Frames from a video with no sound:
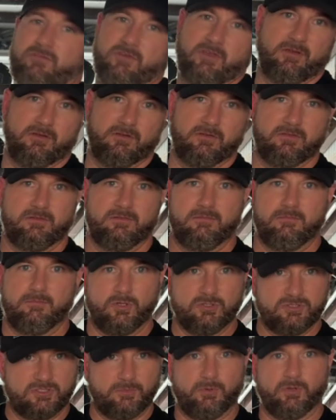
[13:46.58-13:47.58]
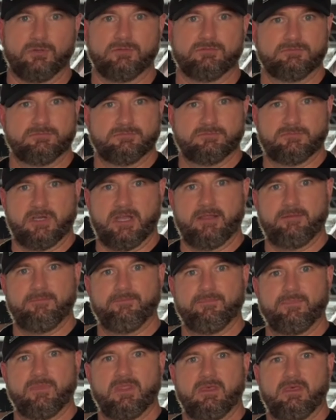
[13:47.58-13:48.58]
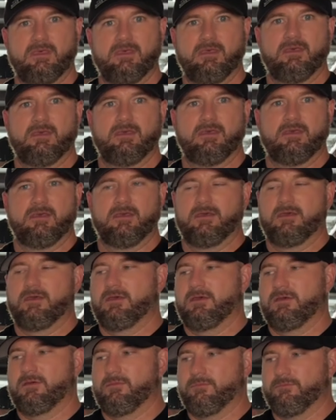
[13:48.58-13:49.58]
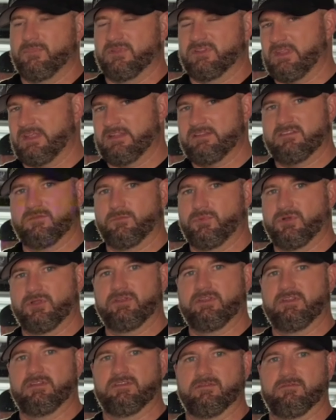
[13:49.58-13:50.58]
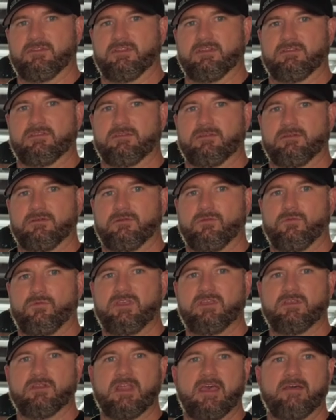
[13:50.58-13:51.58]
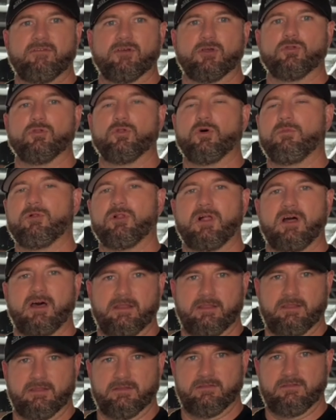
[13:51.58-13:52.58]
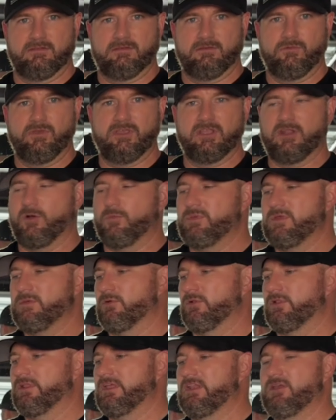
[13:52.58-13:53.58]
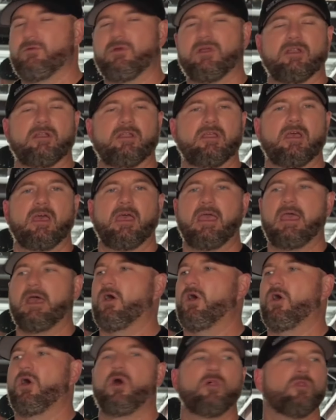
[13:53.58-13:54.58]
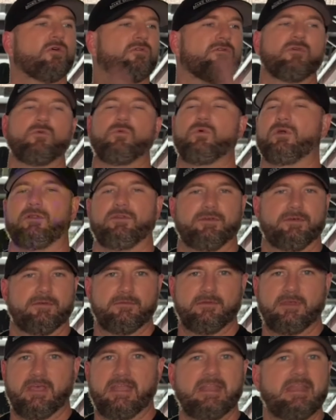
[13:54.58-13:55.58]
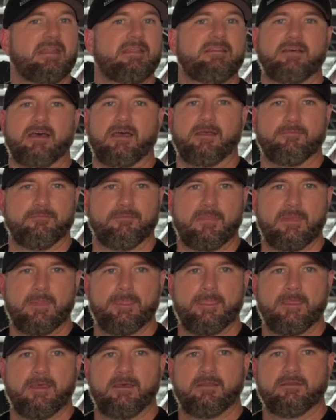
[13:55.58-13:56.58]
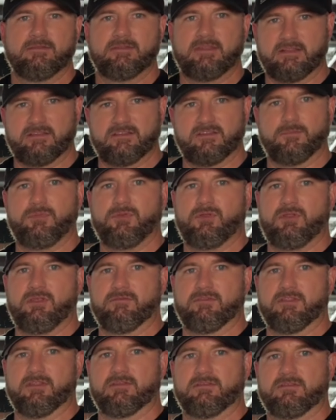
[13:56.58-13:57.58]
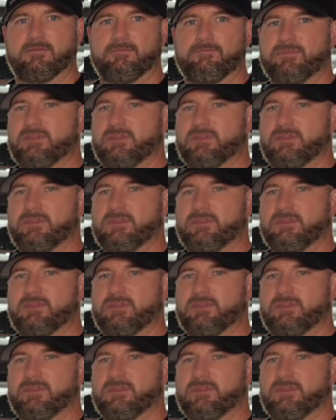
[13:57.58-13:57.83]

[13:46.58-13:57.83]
figures, multiple, right? But that's the brilliance of this. We can have a global audience. We can help people anywhere and all over the world at any time. That's the beauty of this.